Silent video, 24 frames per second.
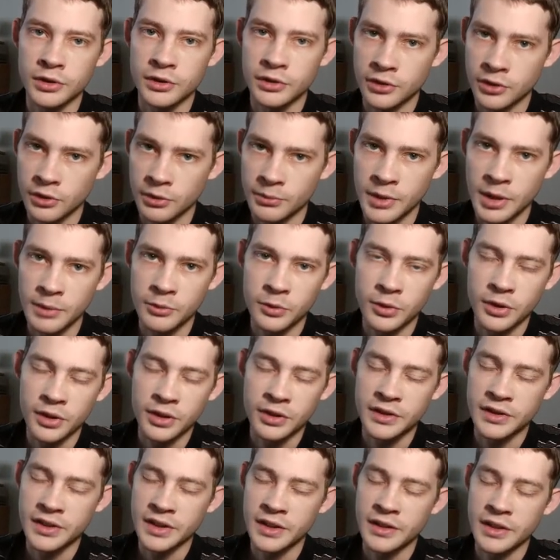So maybe we
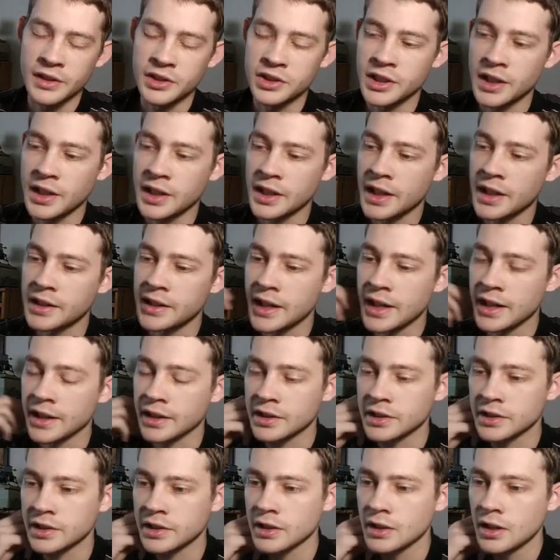could see the Jedi
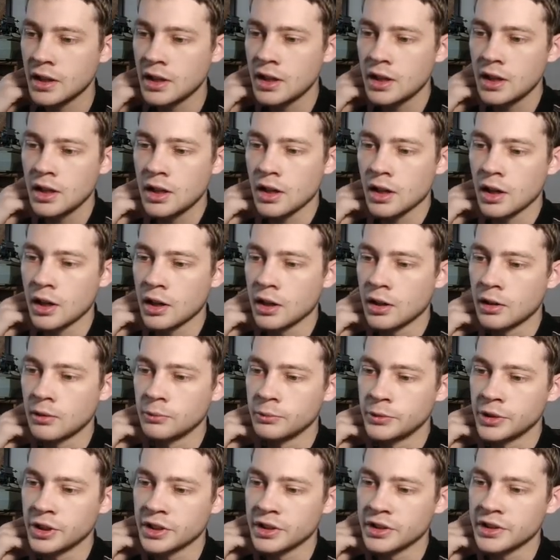next.
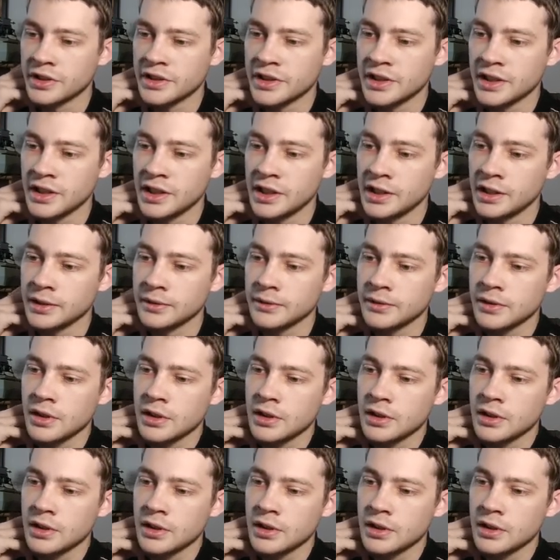We could see